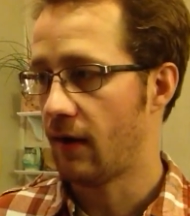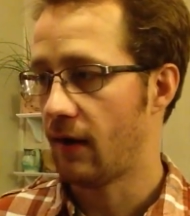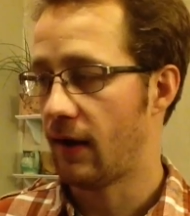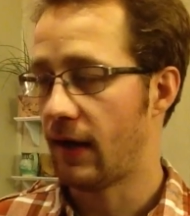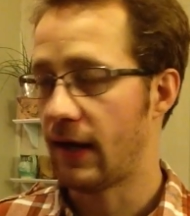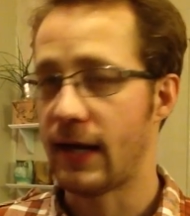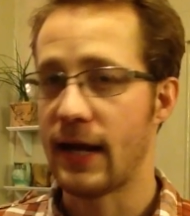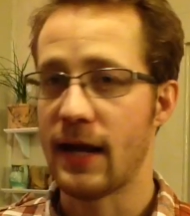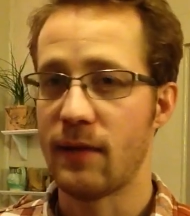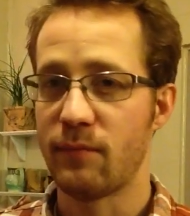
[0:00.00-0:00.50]

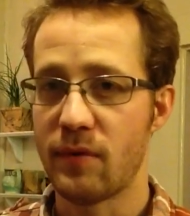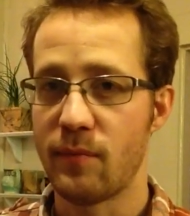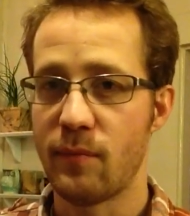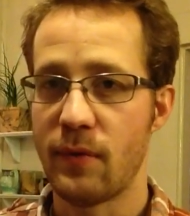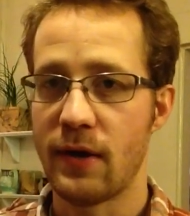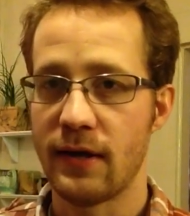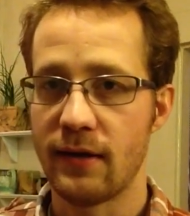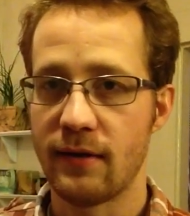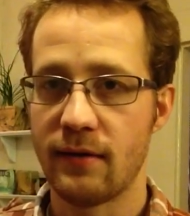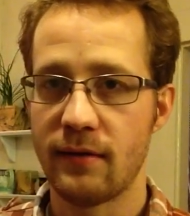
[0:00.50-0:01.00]
it can be
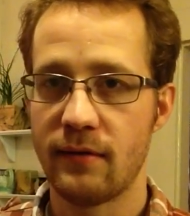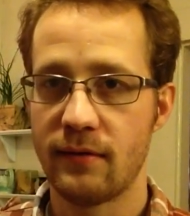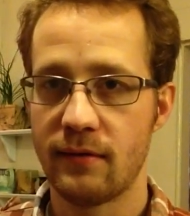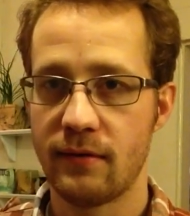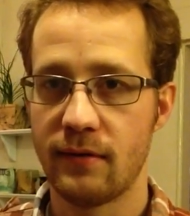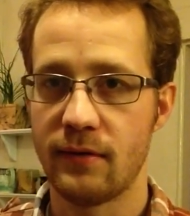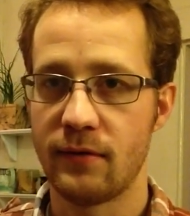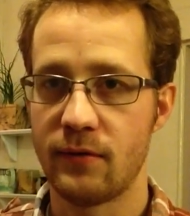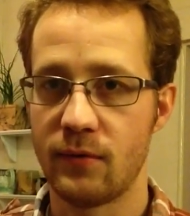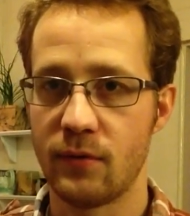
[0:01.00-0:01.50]
made
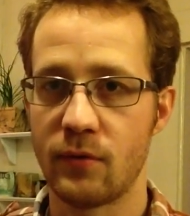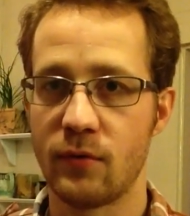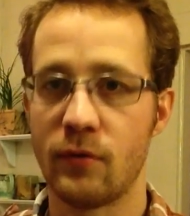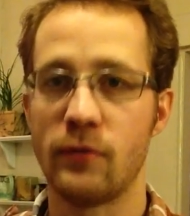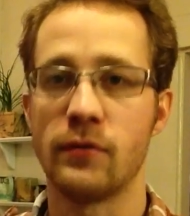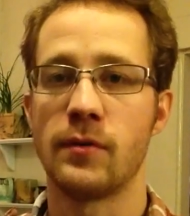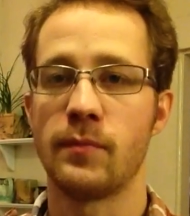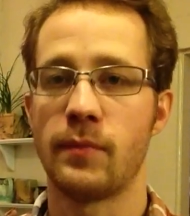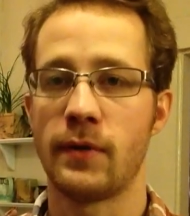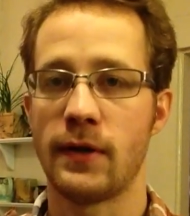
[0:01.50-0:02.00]
into a
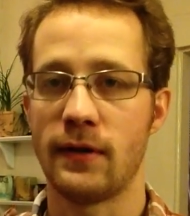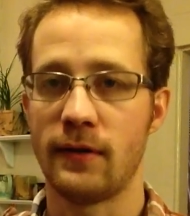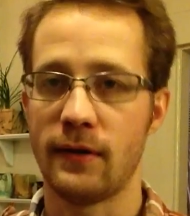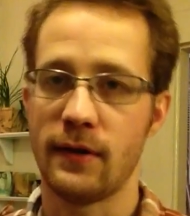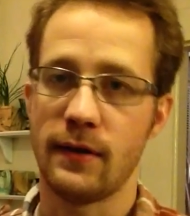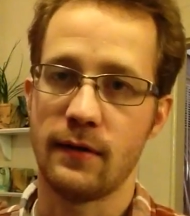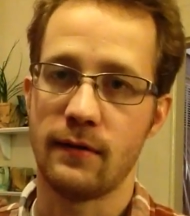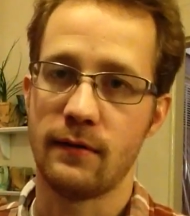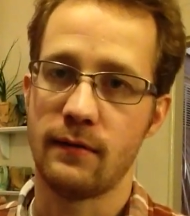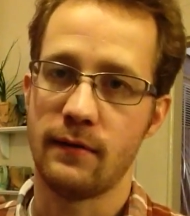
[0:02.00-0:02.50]
golden pale
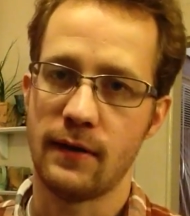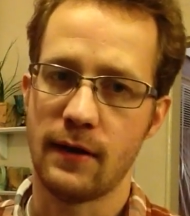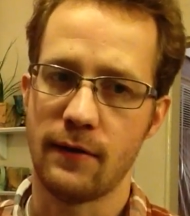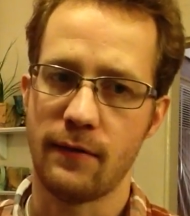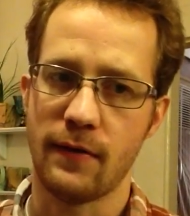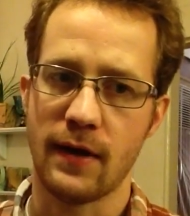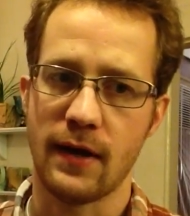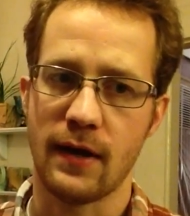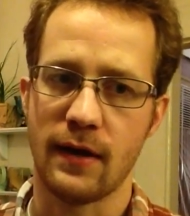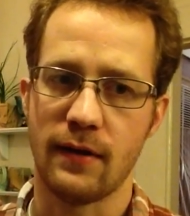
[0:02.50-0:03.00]
ale, and I've
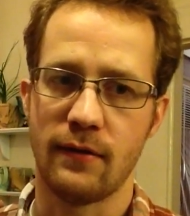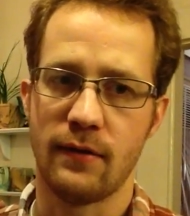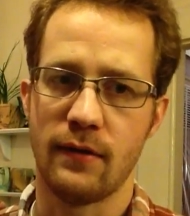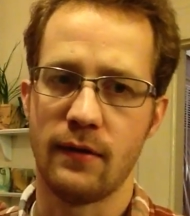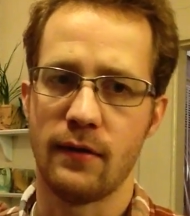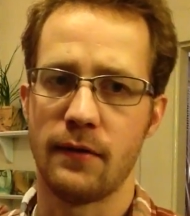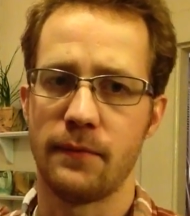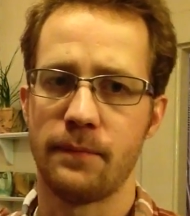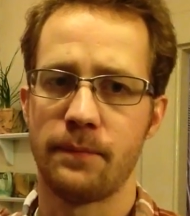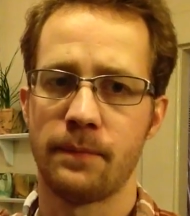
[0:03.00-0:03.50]
had
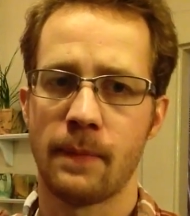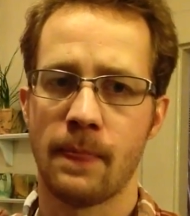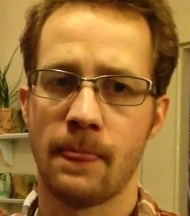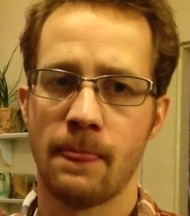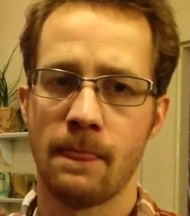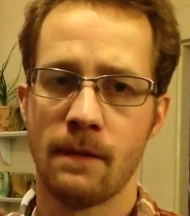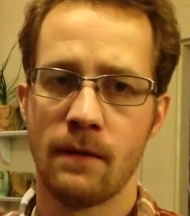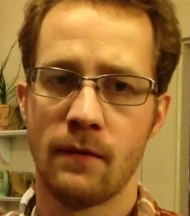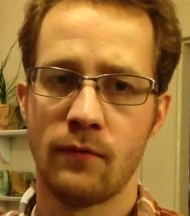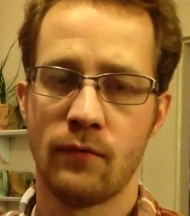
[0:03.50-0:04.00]
the
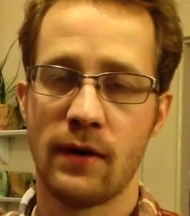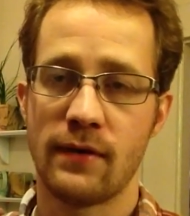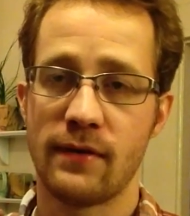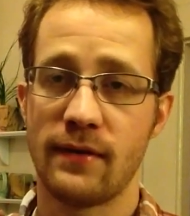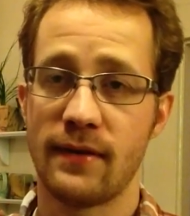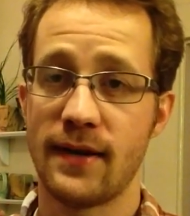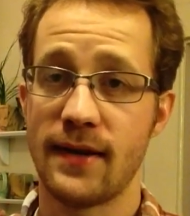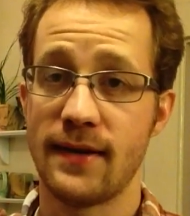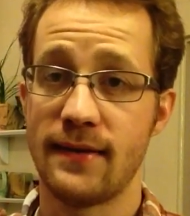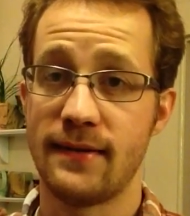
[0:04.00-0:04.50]
Rising
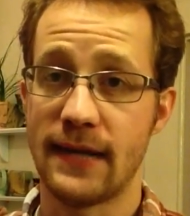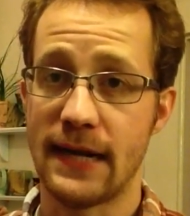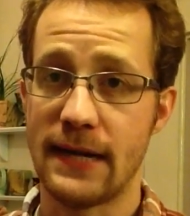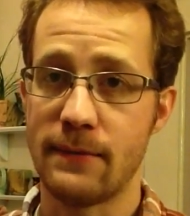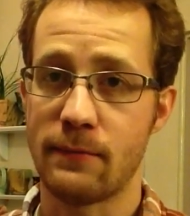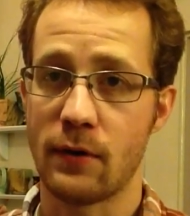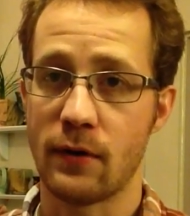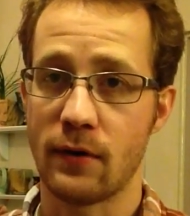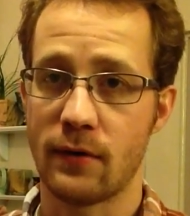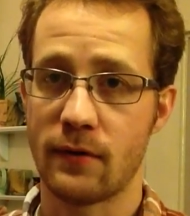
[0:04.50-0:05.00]
Tide
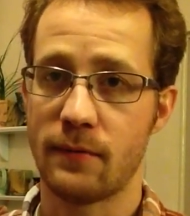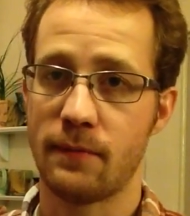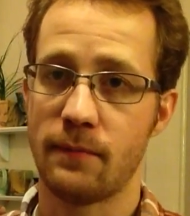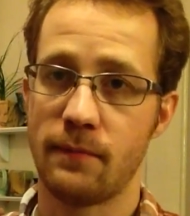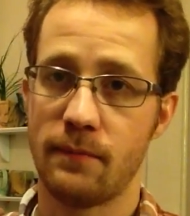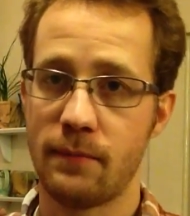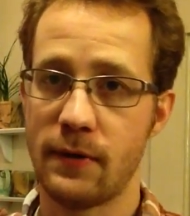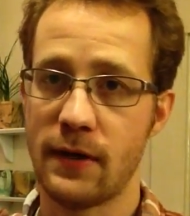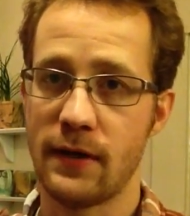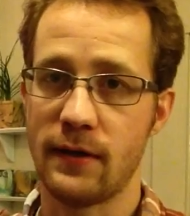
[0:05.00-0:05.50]
Daymark
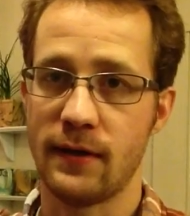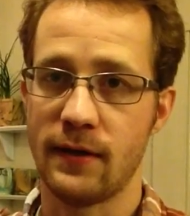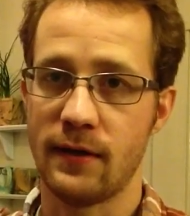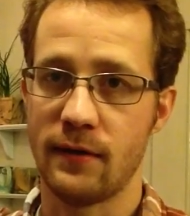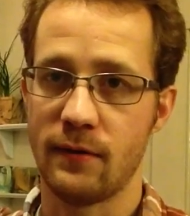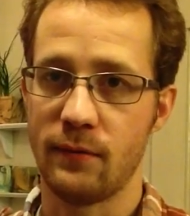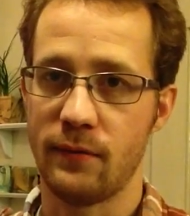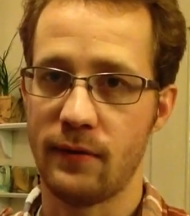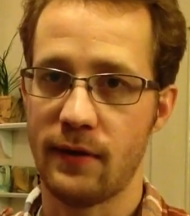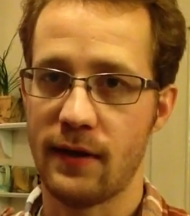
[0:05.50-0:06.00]
Pale
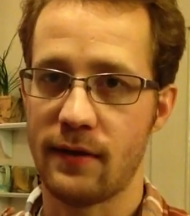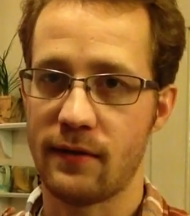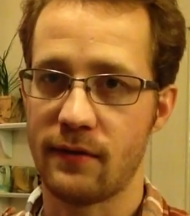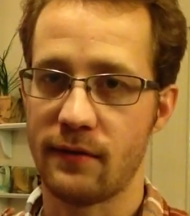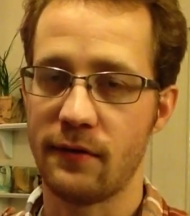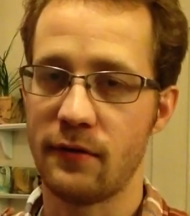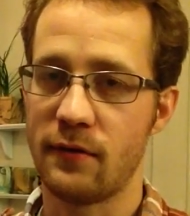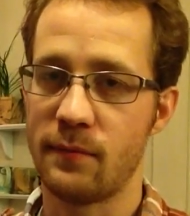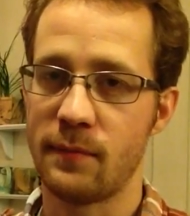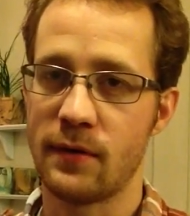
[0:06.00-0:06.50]
Ale that has a
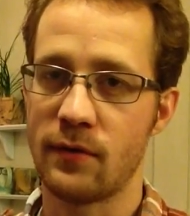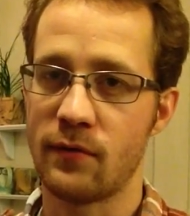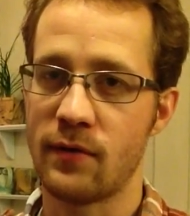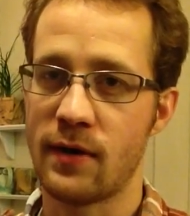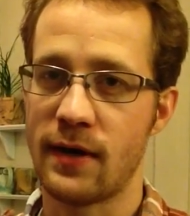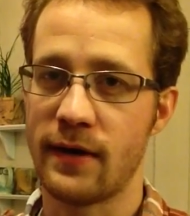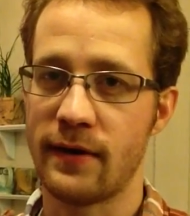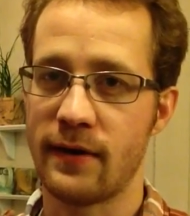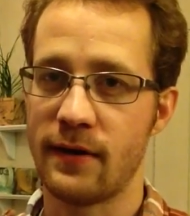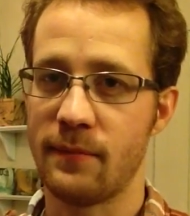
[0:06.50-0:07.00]
little bit of
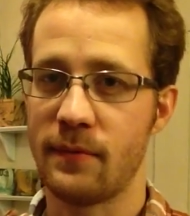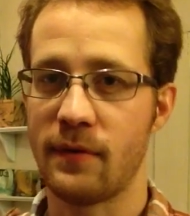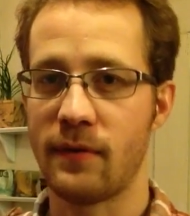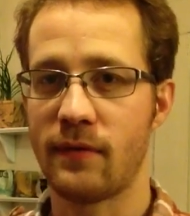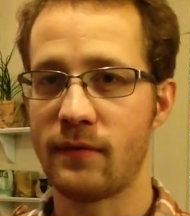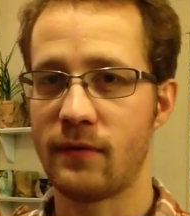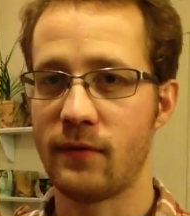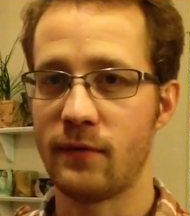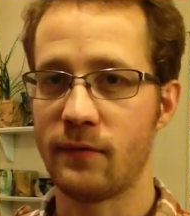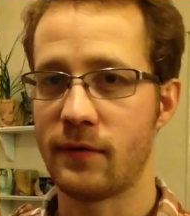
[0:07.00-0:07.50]
rye in it, but
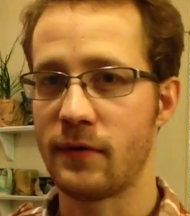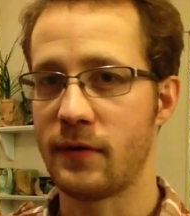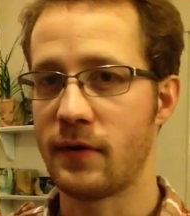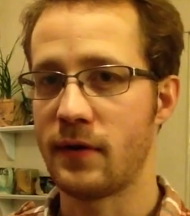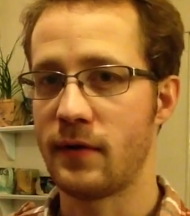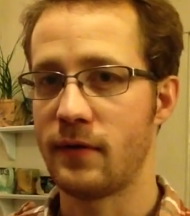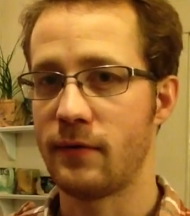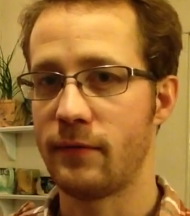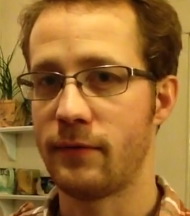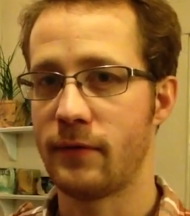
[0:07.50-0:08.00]
still
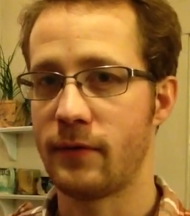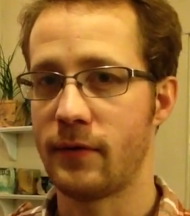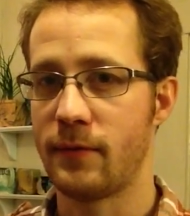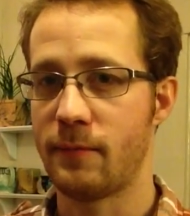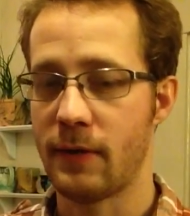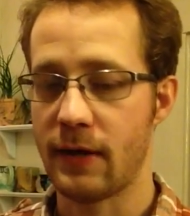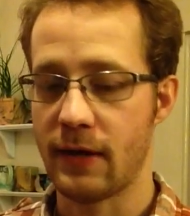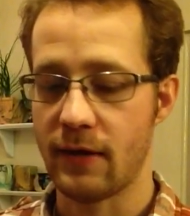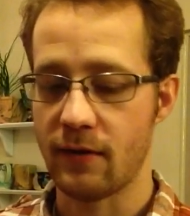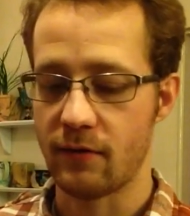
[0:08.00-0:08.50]
very, very
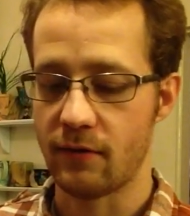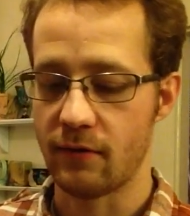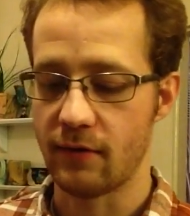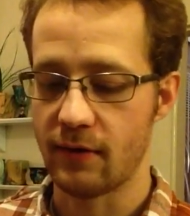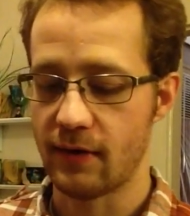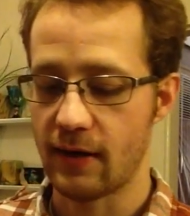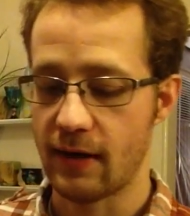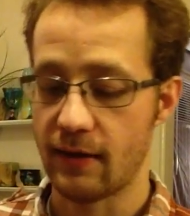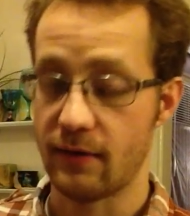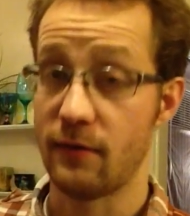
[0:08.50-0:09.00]
pale,
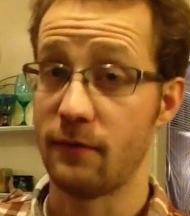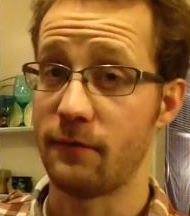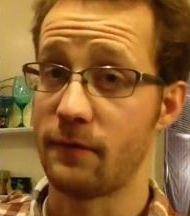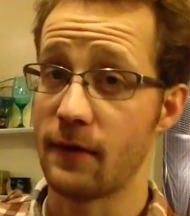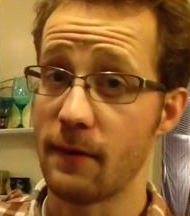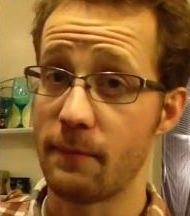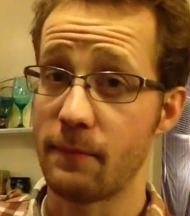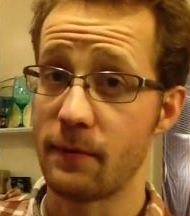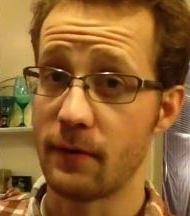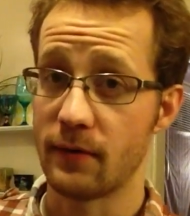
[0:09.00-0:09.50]
and I love
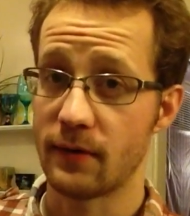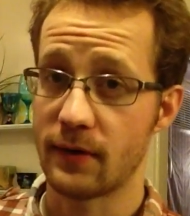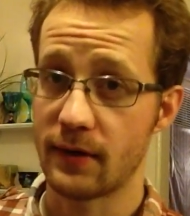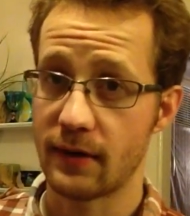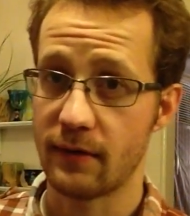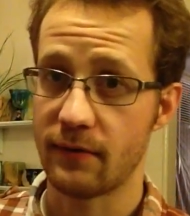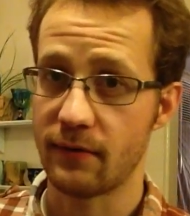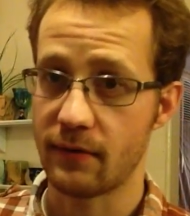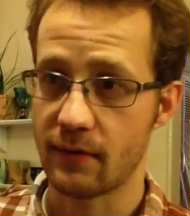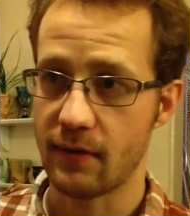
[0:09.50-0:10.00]
that beer a lot. I
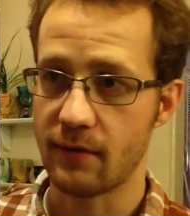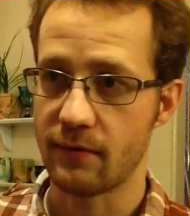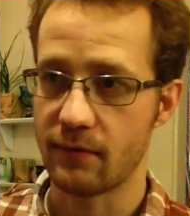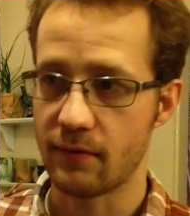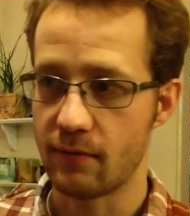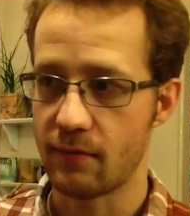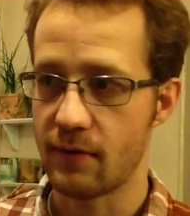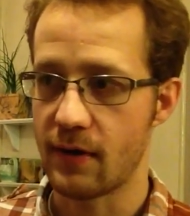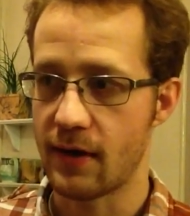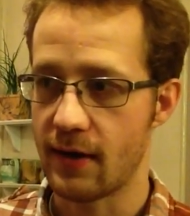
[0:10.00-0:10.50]
think that the
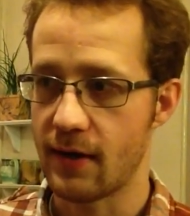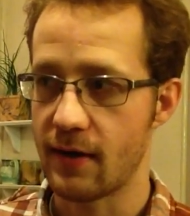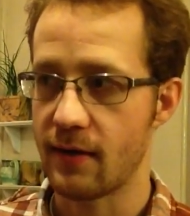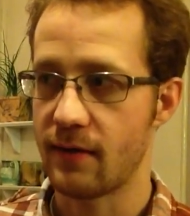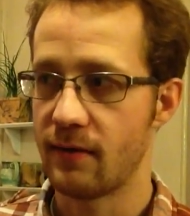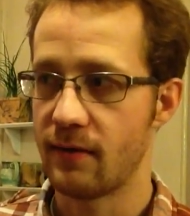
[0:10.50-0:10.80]
rye